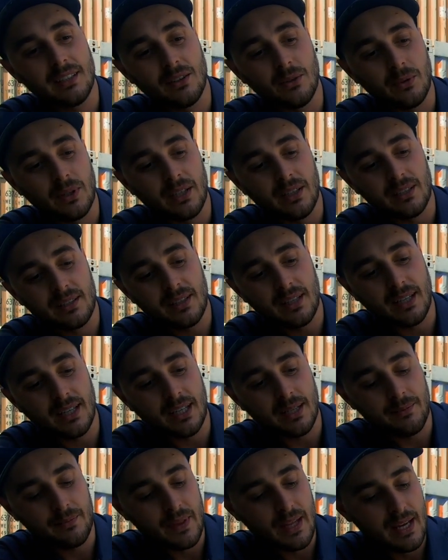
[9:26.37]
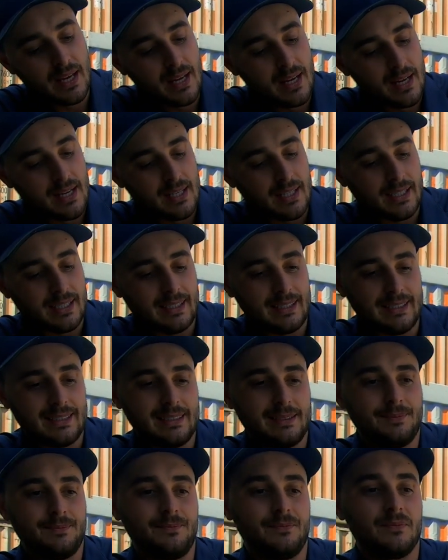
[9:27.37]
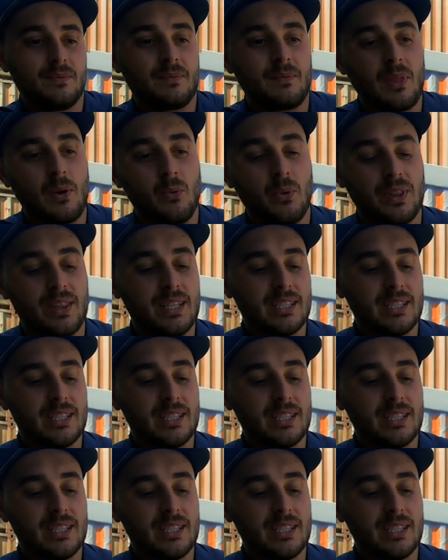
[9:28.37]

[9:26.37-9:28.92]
in the winter time. With